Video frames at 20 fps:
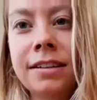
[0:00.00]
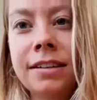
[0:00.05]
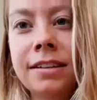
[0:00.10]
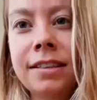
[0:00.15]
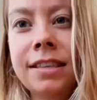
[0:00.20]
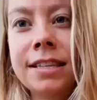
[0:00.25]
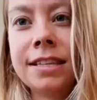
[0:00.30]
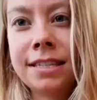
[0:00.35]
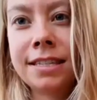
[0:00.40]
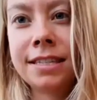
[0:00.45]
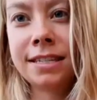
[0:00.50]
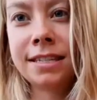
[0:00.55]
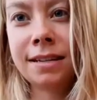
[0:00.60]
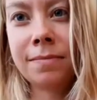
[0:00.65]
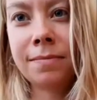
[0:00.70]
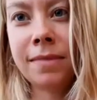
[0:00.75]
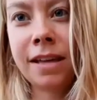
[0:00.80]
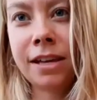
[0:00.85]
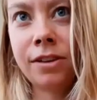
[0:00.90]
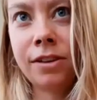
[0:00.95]
the
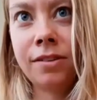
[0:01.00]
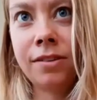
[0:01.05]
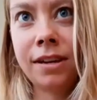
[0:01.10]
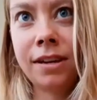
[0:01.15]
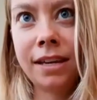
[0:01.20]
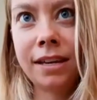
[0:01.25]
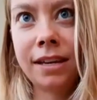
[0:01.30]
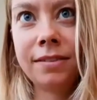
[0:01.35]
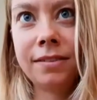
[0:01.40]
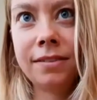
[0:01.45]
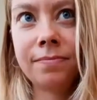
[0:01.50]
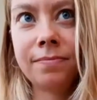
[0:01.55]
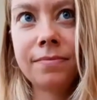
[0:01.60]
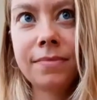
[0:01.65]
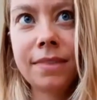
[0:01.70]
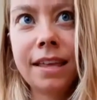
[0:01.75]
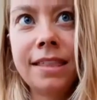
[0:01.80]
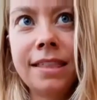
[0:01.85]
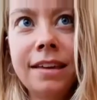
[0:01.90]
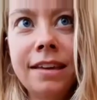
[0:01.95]
system that you need.
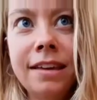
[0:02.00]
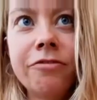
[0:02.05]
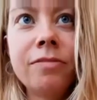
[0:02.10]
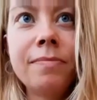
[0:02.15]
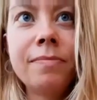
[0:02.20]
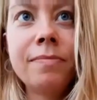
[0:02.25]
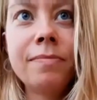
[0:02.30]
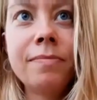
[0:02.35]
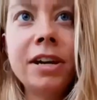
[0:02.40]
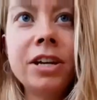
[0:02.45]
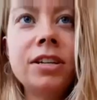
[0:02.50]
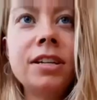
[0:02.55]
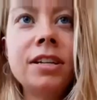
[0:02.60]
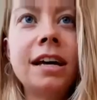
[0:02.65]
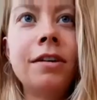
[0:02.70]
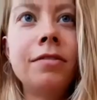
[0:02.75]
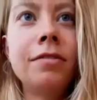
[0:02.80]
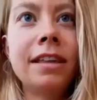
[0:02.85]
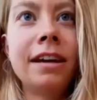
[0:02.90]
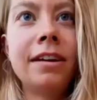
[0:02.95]
The information is
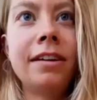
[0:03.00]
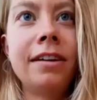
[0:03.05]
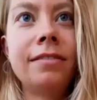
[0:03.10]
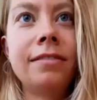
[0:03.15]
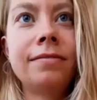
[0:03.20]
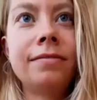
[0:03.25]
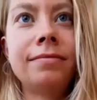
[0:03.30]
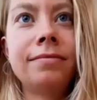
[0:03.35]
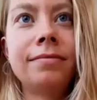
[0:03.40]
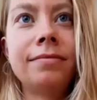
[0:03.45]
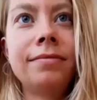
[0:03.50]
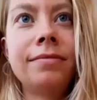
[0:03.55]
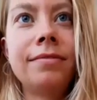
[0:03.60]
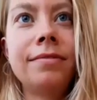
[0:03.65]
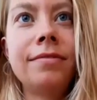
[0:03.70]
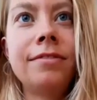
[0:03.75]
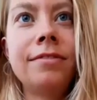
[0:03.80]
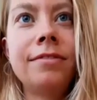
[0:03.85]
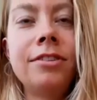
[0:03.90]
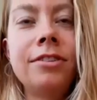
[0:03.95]
out there.
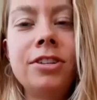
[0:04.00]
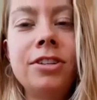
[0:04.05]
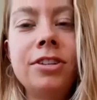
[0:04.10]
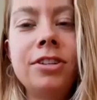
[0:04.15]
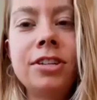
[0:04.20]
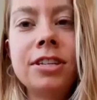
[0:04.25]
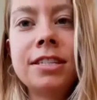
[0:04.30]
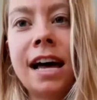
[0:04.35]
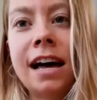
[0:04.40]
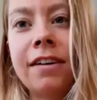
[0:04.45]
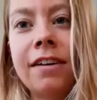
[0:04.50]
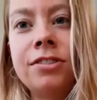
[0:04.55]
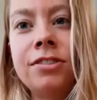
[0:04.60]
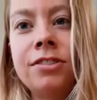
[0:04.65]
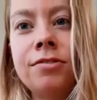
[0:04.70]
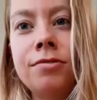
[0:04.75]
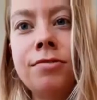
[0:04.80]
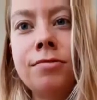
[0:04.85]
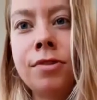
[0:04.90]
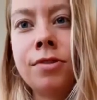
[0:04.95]
You just have
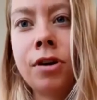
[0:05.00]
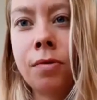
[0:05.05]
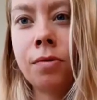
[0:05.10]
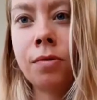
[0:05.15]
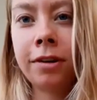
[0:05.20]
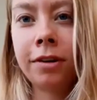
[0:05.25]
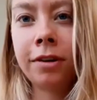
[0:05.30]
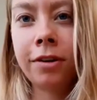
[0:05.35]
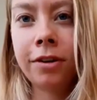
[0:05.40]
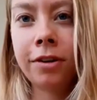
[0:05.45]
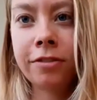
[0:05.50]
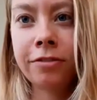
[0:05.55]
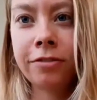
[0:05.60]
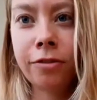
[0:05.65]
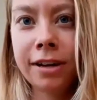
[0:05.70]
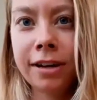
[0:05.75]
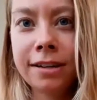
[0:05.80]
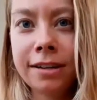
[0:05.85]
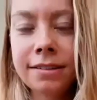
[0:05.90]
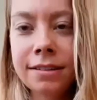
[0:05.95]
to go look
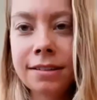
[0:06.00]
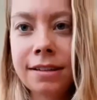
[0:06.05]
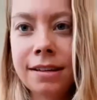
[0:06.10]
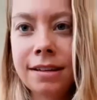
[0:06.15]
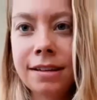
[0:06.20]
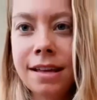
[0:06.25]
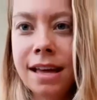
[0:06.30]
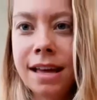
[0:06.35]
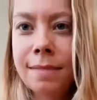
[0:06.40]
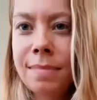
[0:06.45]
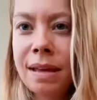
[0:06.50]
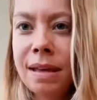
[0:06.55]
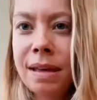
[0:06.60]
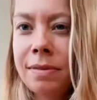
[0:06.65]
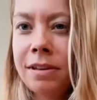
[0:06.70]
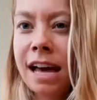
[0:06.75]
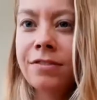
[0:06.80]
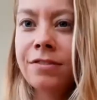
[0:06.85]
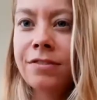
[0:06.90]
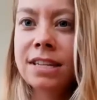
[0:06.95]
for it. And maybe you
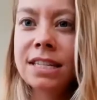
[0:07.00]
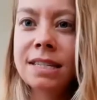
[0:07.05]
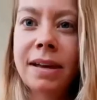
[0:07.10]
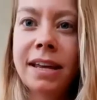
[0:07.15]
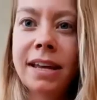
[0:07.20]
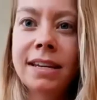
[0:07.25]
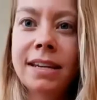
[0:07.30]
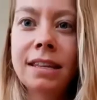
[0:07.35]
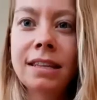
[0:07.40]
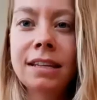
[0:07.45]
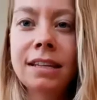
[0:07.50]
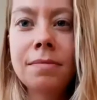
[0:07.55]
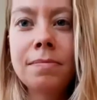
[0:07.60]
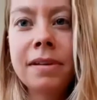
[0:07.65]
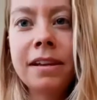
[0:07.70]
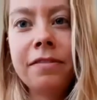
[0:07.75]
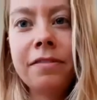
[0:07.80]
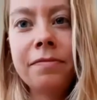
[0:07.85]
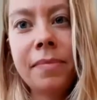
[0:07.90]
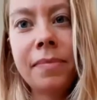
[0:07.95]
have to spend a little
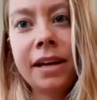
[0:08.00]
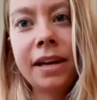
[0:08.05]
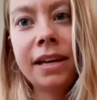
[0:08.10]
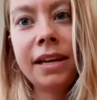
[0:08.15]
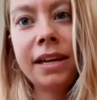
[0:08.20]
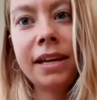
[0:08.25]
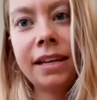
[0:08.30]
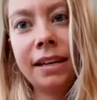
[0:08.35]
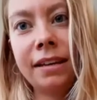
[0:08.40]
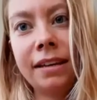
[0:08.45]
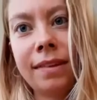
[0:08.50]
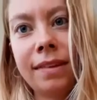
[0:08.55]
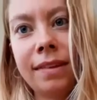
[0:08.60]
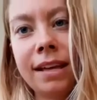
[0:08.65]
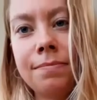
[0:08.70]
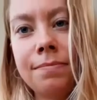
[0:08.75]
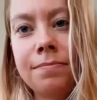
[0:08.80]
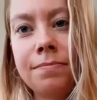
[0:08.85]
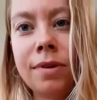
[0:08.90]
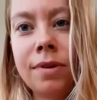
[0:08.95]
bit of money, like
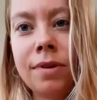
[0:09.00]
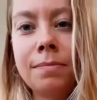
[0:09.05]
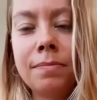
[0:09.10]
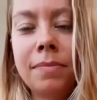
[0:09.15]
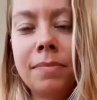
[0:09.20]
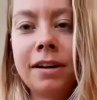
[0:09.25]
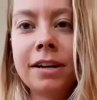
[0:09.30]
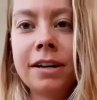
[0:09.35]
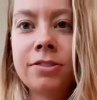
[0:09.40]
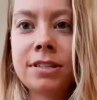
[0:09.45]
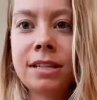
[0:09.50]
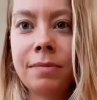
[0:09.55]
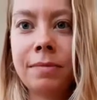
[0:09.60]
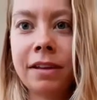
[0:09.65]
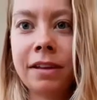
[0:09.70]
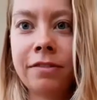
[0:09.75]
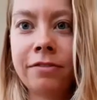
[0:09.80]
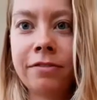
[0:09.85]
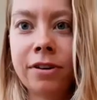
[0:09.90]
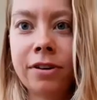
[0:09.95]
20 bucks or
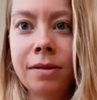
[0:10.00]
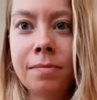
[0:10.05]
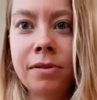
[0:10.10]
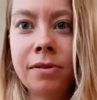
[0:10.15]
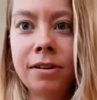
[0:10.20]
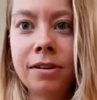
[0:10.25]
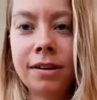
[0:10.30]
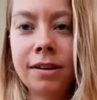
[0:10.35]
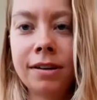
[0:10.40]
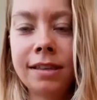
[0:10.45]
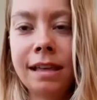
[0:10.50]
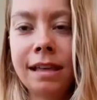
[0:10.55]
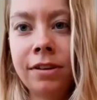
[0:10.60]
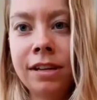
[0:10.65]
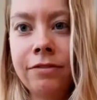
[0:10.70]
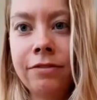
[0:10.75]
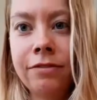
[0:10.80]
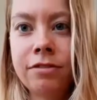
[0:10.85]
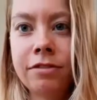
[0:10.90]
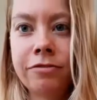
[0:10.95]
something, for a book that will
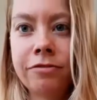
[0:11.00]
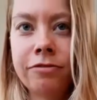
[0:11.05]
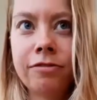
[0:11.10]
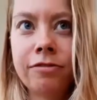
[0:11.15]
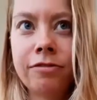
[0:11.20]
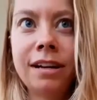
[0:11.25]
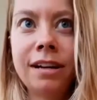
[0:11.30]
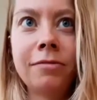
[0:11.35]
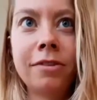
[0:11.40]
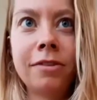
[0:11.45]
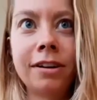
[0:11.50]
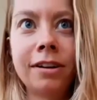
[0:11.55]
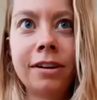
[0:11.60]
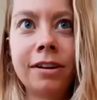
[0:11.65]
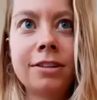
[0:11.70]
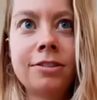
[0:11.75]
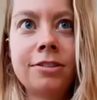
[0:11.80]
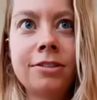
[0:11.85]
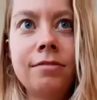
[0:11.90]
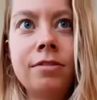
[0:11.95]
give you a framework
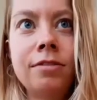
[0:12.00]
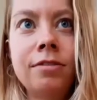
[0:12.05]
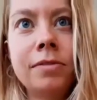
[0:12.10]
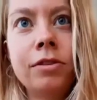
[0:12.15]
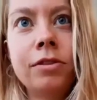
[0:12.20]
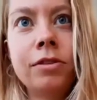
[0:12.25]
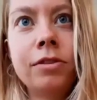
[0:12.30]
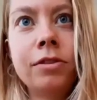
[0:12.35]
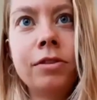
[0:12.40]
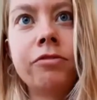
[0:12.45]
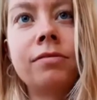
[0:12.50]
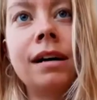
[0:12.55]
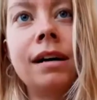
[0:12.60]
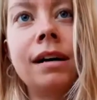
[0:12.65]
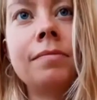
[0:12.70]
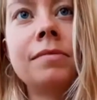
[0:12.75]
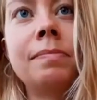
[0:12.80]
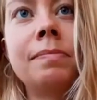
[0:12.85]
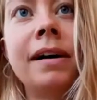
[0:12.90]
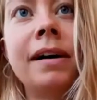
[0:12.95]
so that you won't be
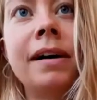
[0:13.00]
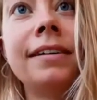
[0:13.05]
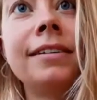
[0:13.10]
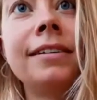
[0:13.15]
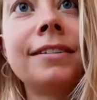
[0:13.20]
overwhelmed by it.